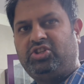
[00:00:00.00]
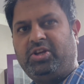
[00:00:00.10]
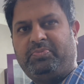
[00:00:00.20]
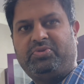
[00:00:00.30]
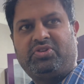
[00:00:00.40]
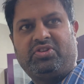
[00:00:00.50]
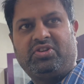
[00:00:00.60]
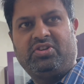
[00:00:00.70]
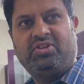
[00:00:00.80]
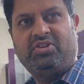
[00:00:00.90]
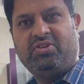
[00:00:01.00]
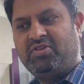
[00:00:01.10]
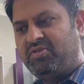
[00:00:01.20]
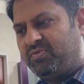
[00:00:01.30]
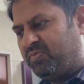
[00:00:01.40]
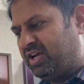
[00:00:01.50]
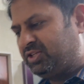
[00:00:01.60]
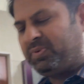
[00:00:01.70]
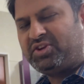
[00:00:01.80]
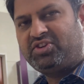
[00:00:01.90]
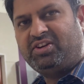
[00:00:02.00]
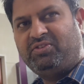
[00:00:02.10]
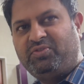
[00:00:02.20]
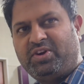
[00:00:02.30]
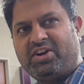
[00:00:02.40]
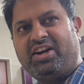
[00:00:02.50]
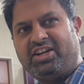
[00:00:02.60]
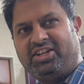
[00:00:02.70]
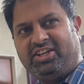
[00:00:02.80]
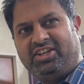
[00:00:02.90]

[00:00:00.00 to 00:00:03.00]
Chips. Just my special variety.